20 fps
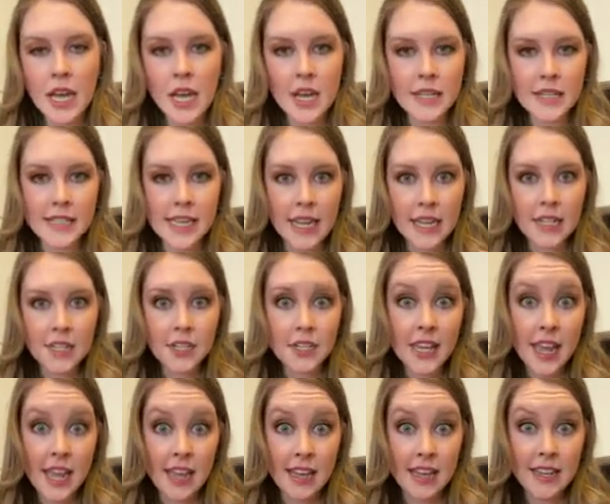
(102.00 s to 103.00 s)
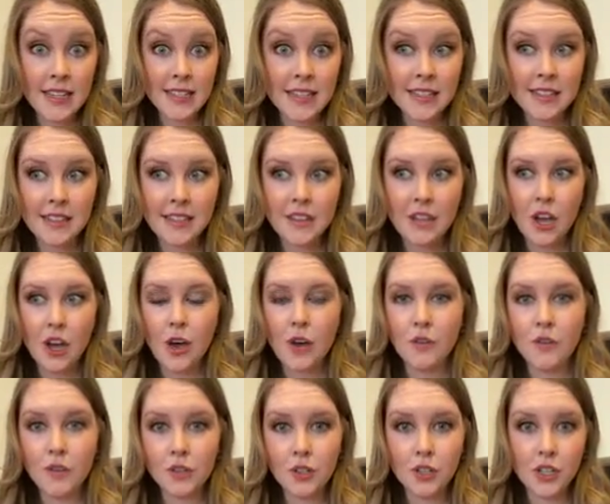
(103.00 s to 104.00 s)
Dan takes the
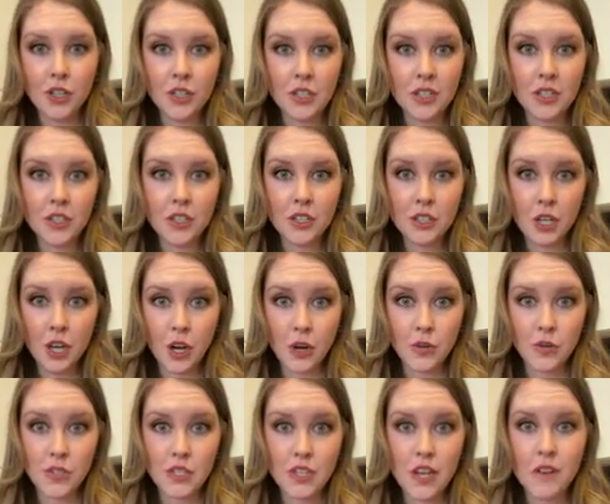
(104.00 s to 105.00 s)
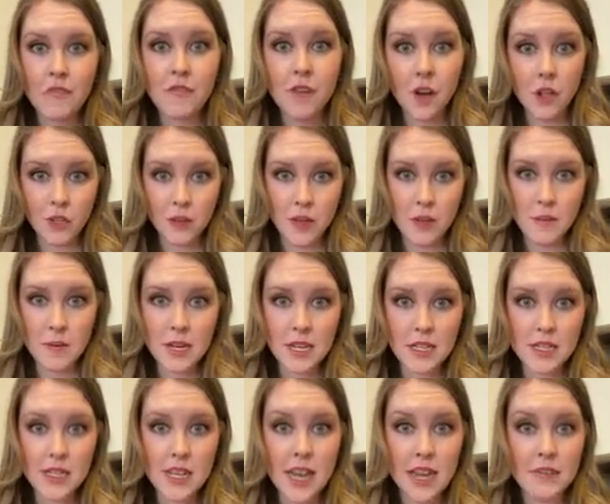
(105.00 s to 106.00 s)
Overlook ghosts that follow him in
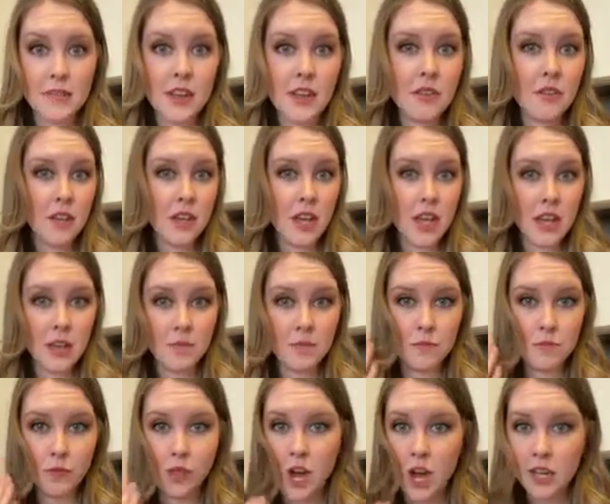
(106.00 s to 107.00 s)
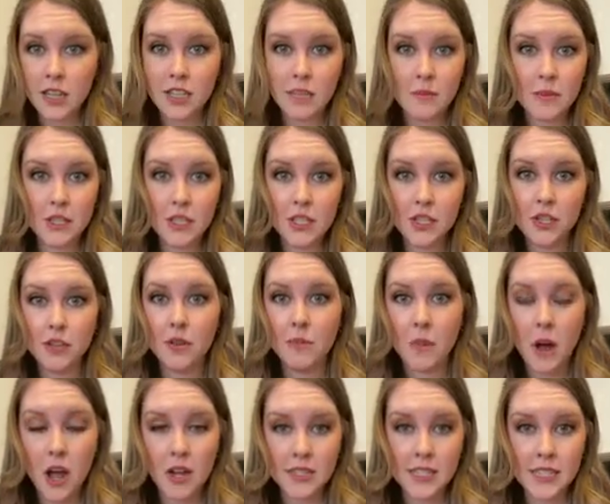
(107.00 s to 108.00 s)
his life and lock them into a
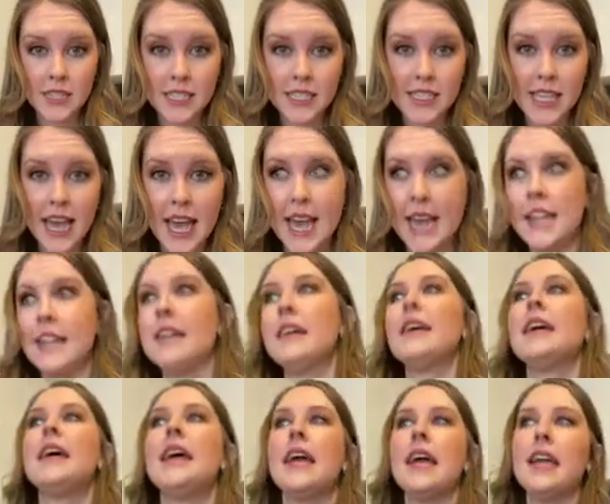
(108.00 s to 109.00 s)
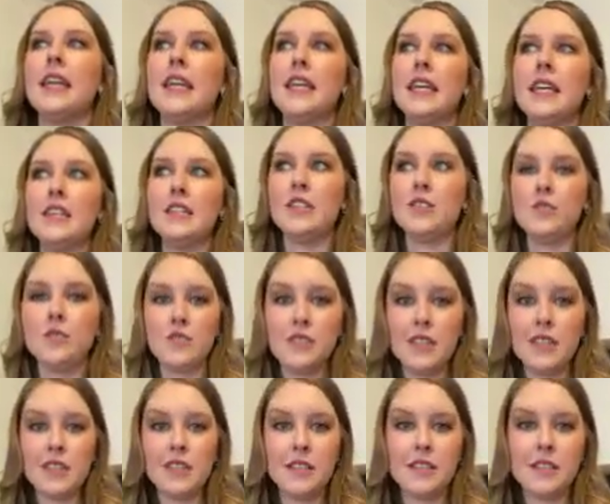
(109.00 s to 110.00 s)
box in his head, and he
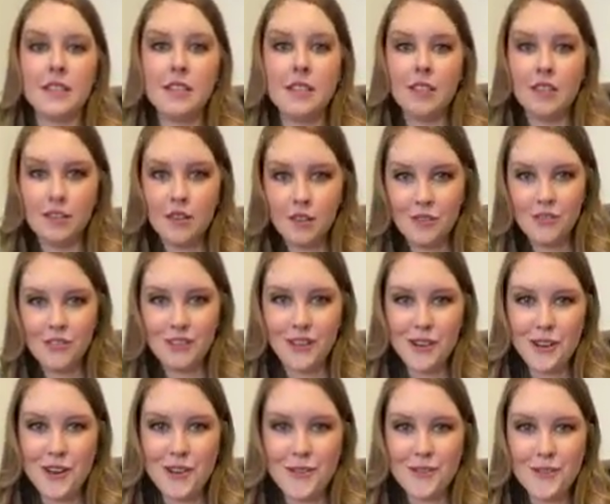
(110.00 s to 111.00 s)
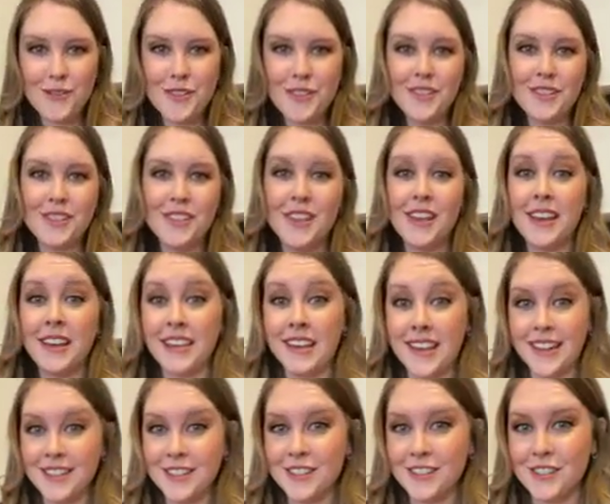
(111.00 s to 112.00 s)
uses those ghosts
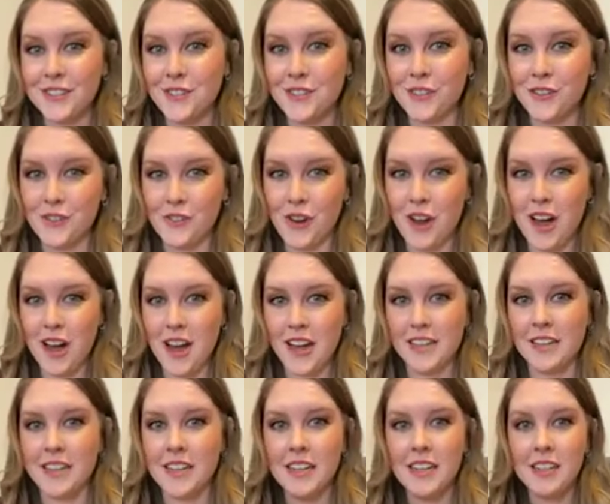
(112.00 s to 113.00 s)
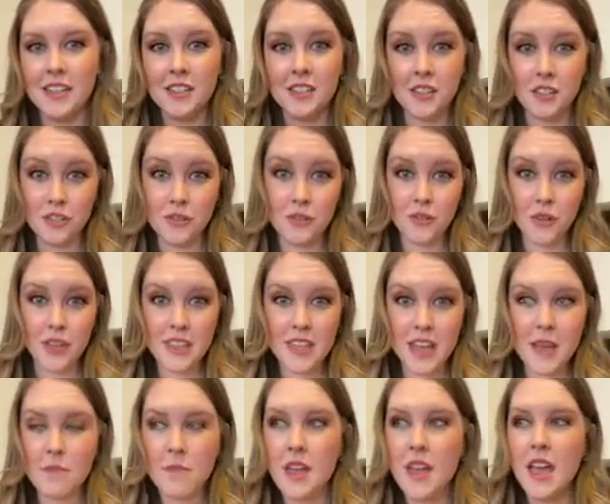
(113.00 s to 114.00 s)
against the True Knot to destroy
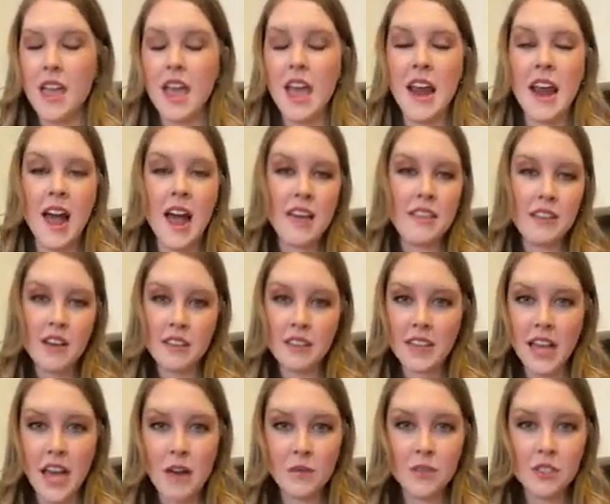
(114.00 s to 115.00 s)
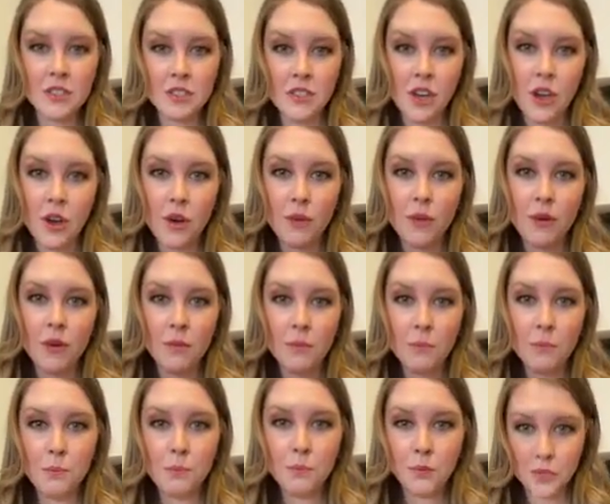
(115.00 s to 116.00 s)
them. And I thought that was so
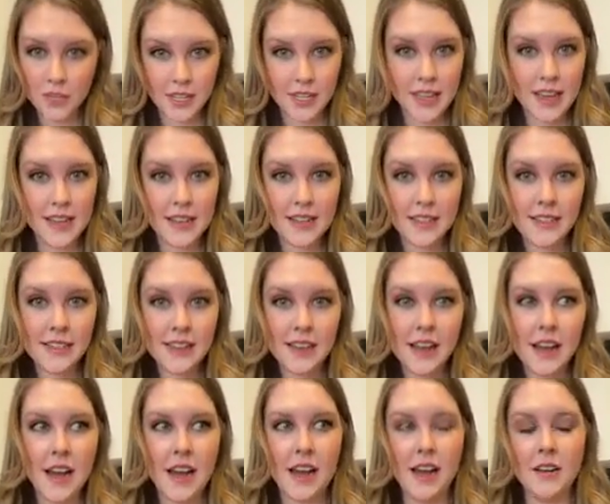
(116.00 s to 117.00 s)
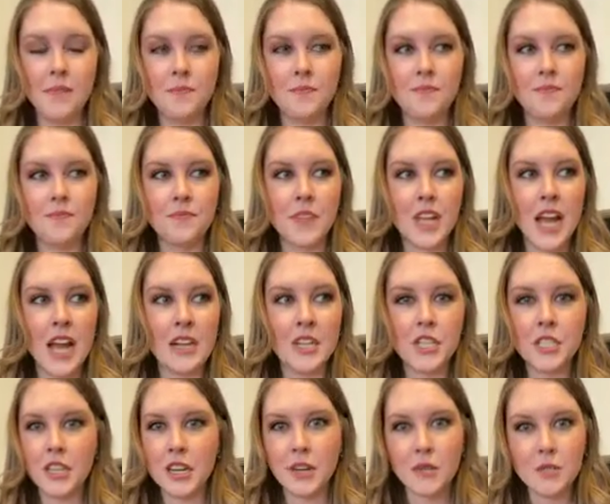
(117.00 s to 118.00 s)
brilliant. I
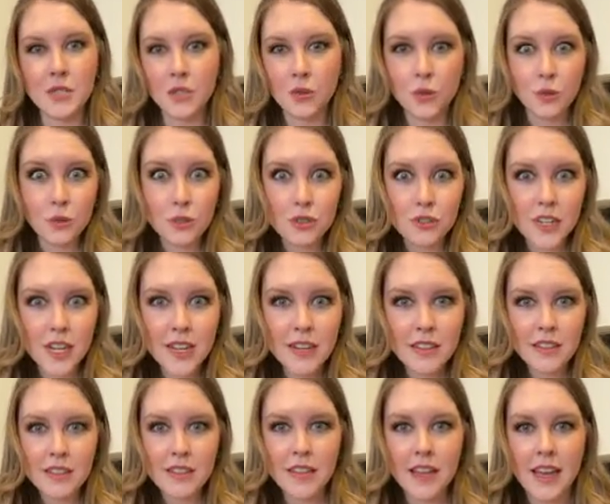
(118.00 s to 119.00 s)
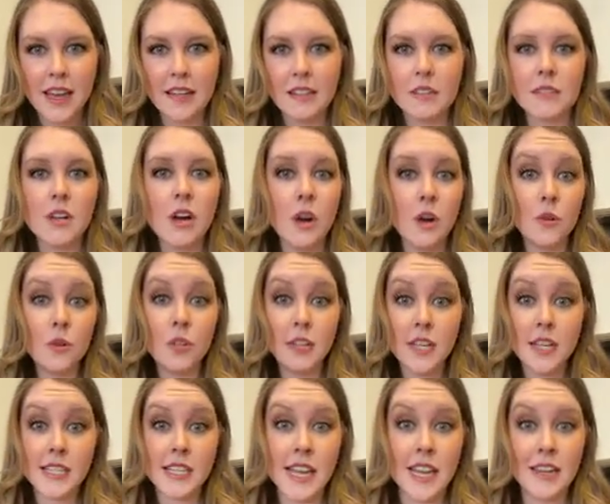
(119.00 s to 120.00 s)
just thought it was a cool trick, like, oh, look
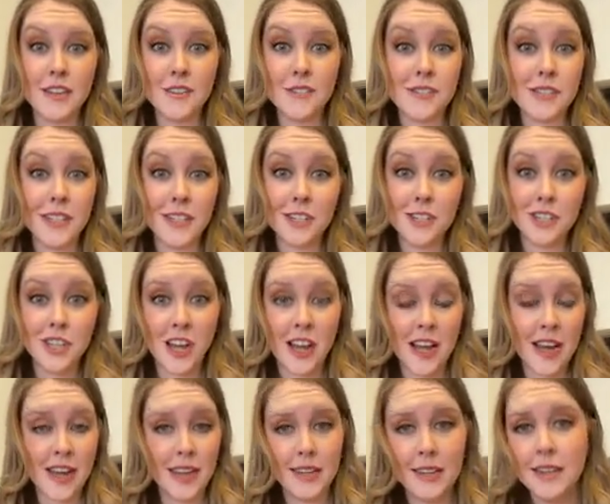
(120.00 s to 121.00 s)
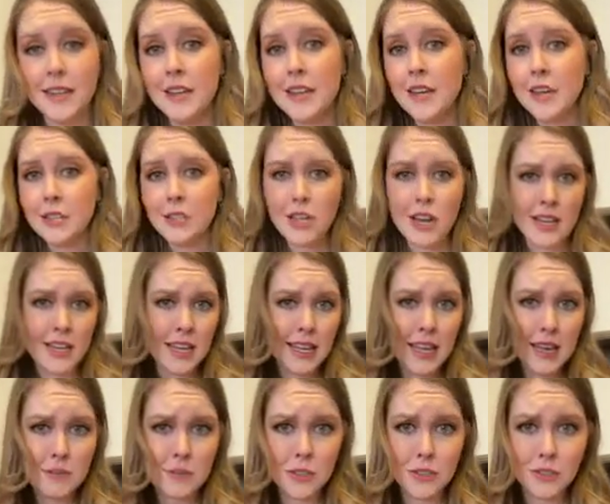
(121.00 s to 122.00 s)
at Dan using his shine, locking
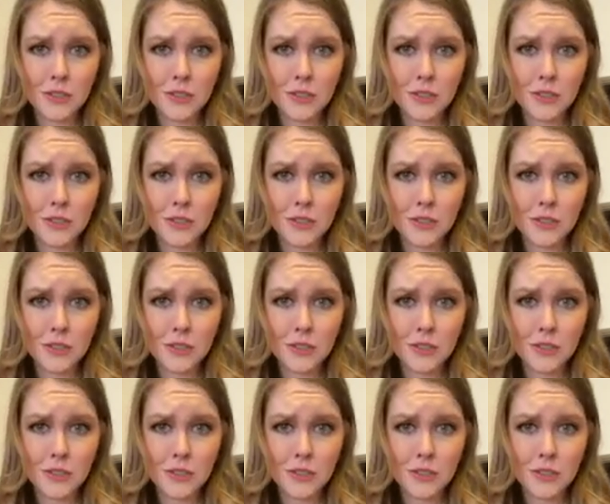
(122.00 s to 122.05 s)
up little